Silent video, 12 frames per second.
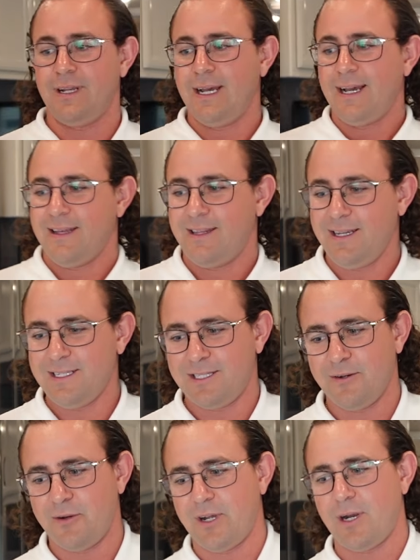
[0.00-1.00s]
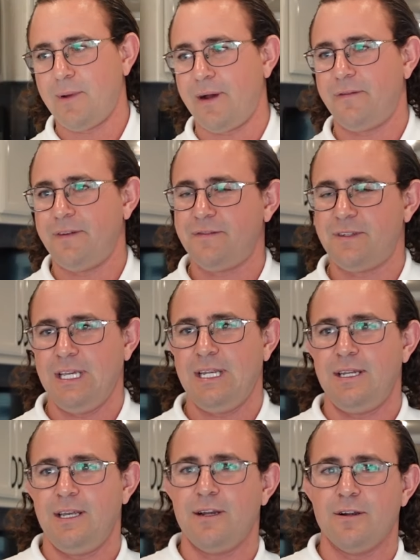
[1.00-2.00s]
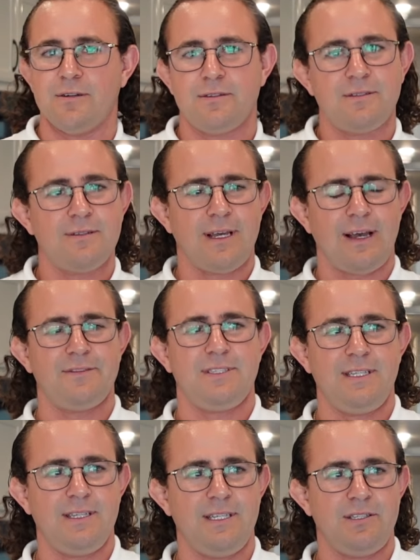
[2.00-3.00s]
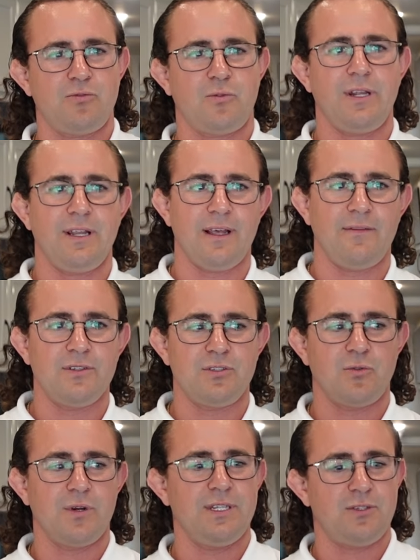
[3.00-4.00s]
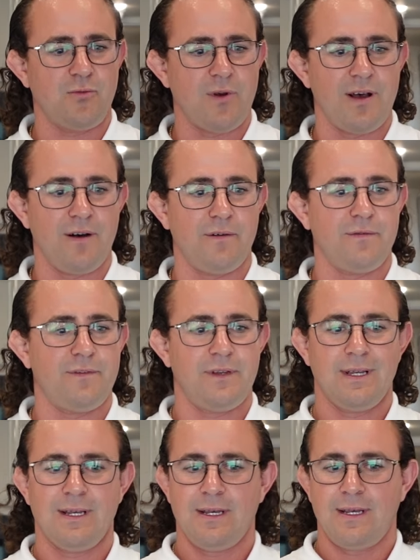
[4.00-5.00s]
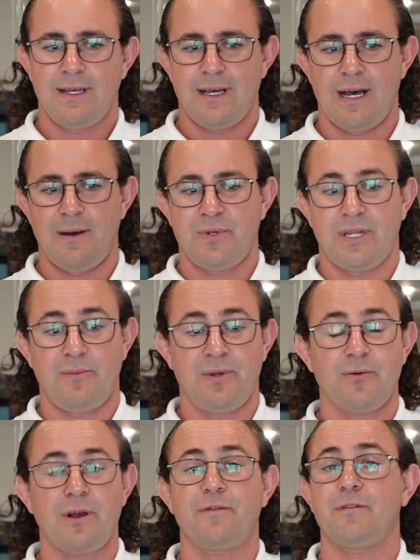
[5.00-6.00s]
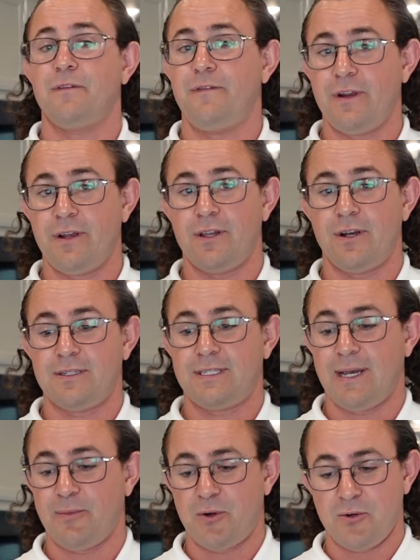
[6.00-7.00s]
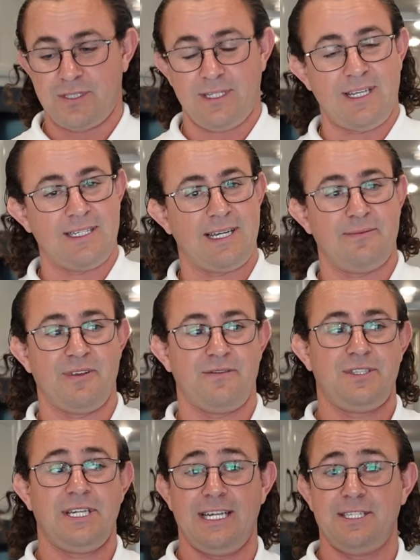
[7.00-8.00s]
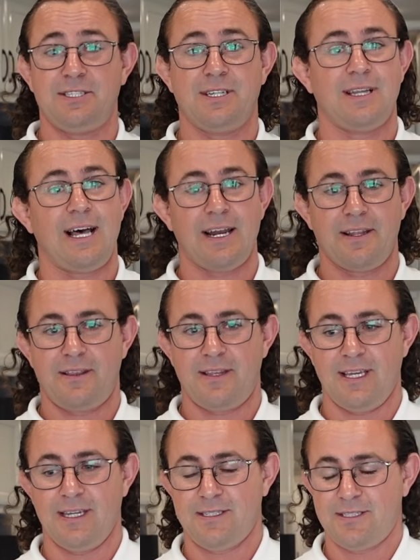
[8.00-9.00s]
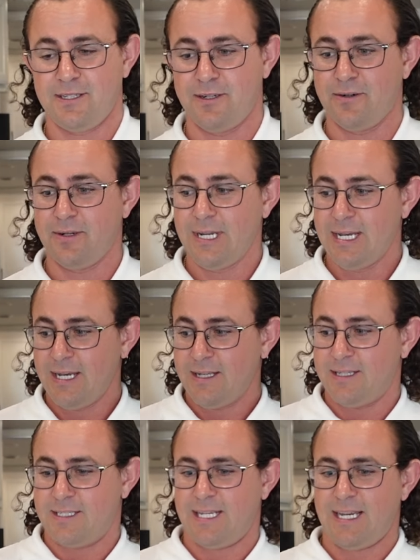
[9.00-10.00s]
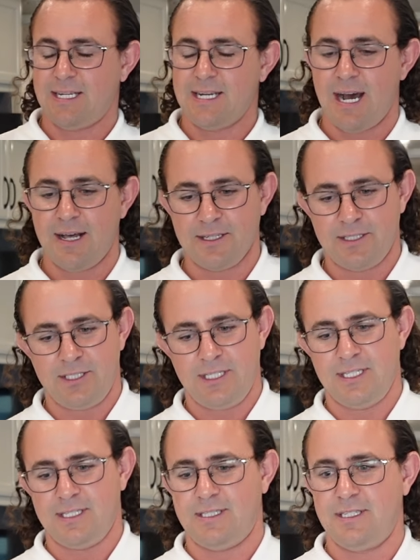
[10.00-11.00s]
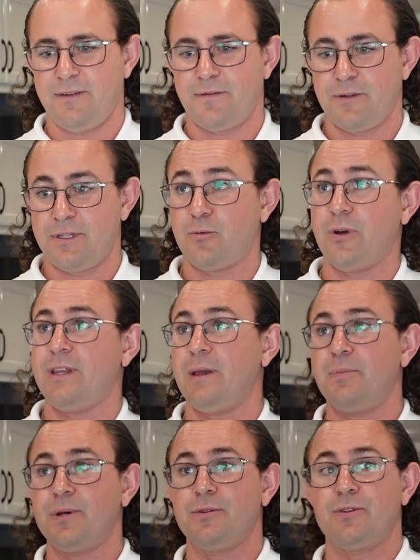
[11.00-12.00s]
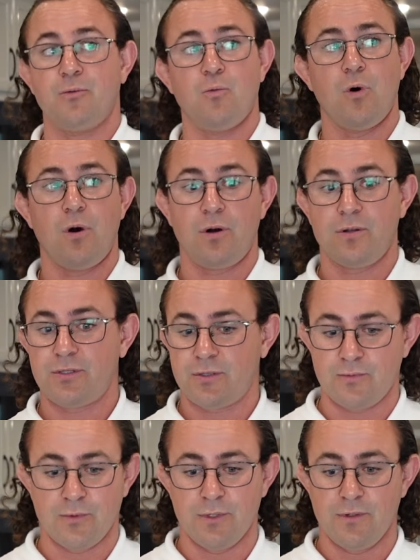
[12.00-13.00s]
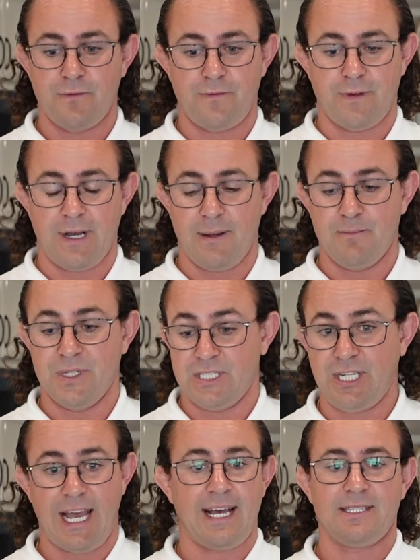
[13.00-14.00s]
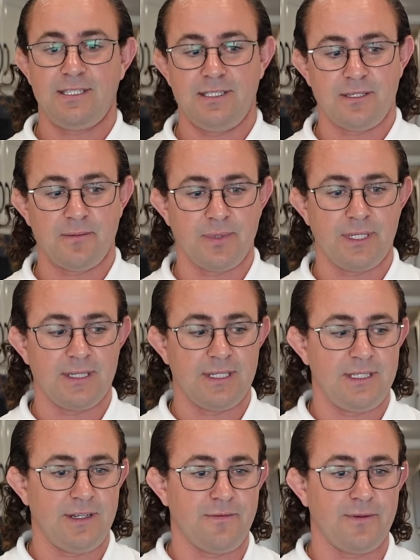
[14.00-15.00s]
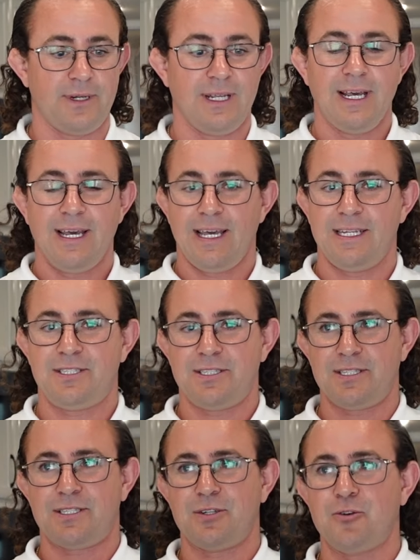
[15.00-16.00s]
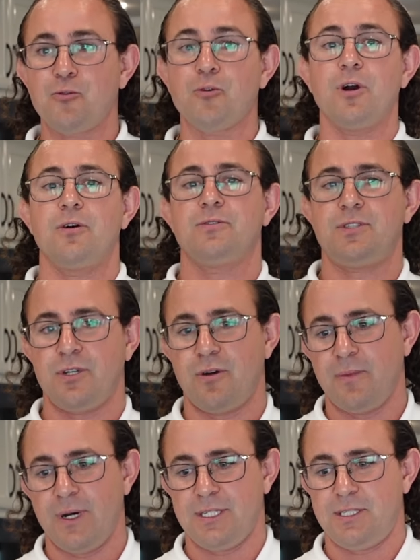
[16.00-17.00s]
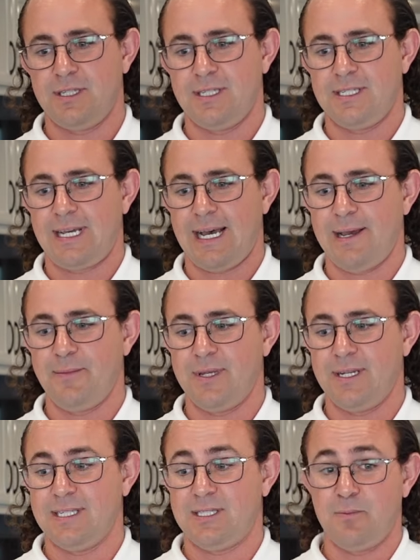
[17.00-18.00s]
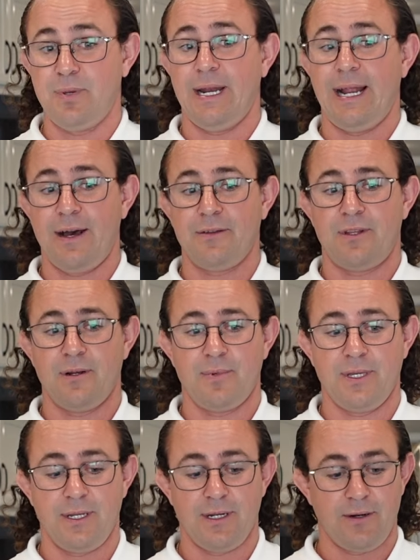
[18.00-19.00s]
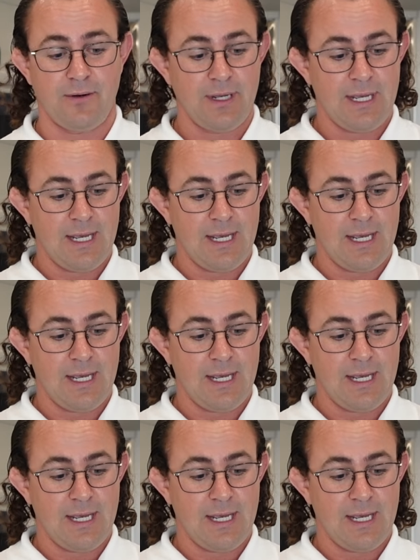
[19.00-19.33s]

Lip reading: I think it's going on about 15 years. I've seen these 2011, 2012, but they've been around for a very long time. Of course, in that time, they've changed a lot of things. So the technology is different. The way they build the walls, the roof, the chassis is completely different. It's just grown so much in the time that it's been out there. But you know,